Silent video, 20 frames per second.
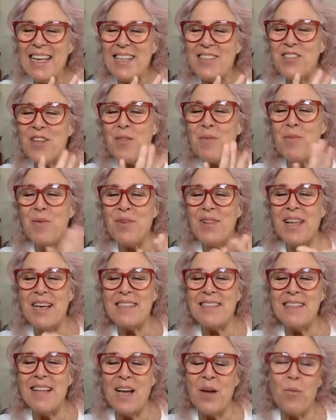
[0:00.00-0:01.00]
You saw the moon
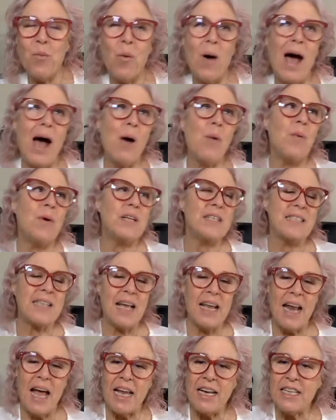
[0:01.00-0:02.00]
last night. Wow, what a
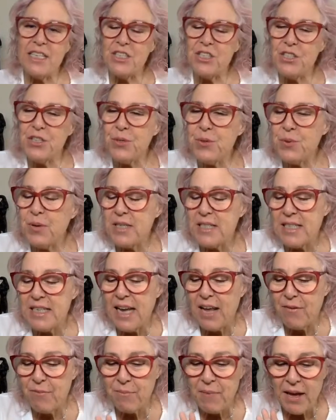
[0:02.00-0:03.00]
sight. I did too. I didn't
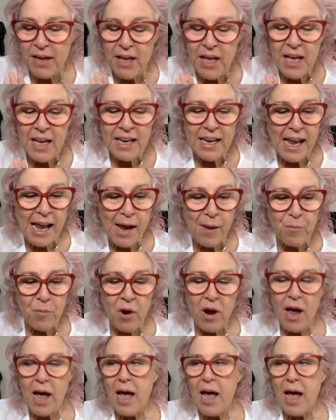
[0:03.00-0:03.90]
have my camera.